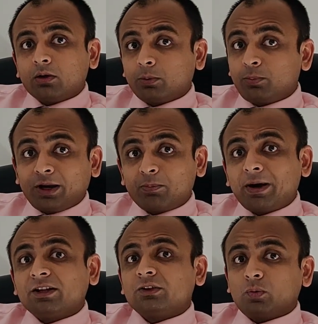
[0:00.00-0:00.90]
your
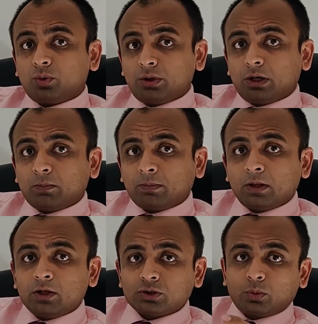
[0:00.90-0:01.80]
brake pads are worn down.
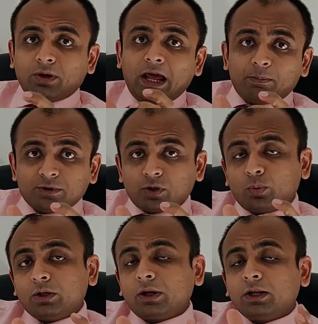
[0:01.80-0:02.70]
So what happens
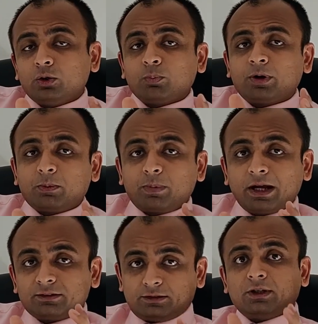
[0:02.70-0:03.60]
is when you get new brake
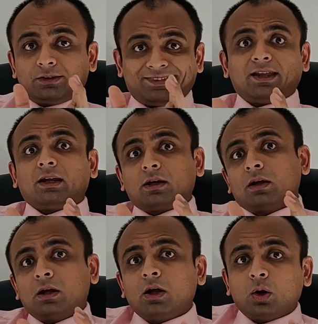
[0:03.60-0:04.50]
pads, they're thick.
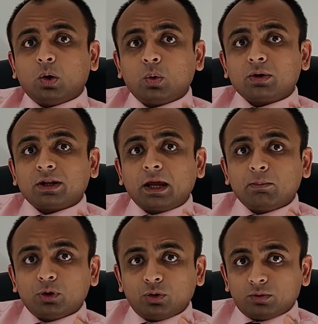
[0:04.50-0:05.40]
Over
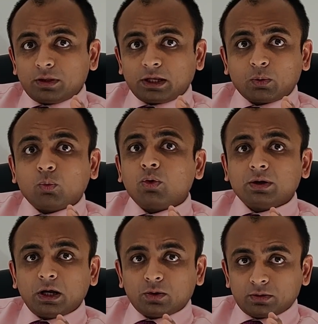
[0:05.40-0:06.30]
time though, they get
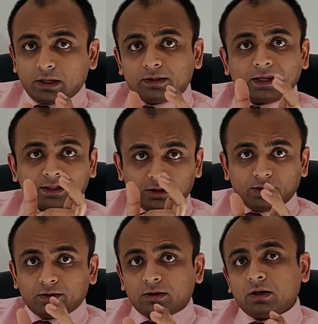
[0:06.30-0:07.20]
worn down and they get
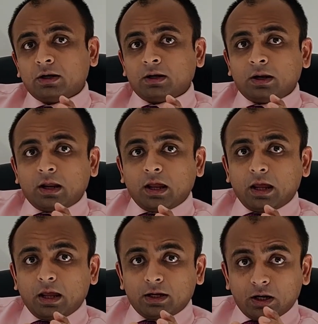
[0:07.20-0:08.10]
thinner.
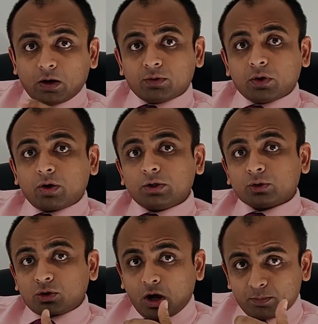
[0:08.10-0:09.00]
And now in order
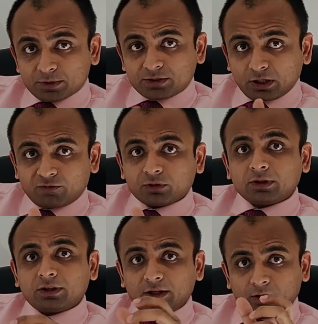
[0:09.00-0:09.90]
to compensate for
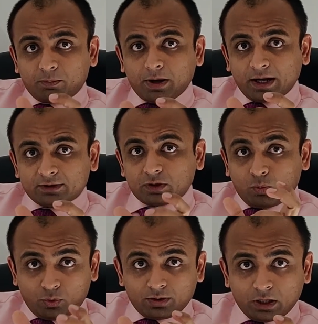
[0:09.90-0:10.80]
the thinner pads,
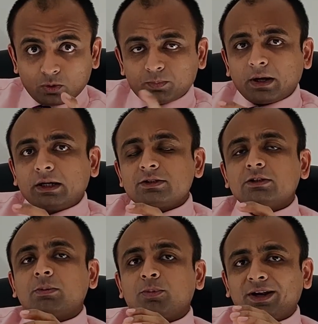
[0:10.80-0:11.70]
the worn down
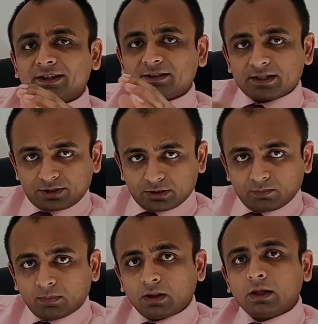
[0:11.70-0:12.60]
pads, the brake
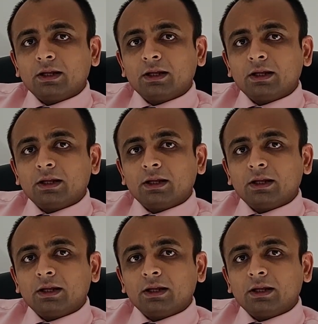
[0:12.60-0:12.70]
system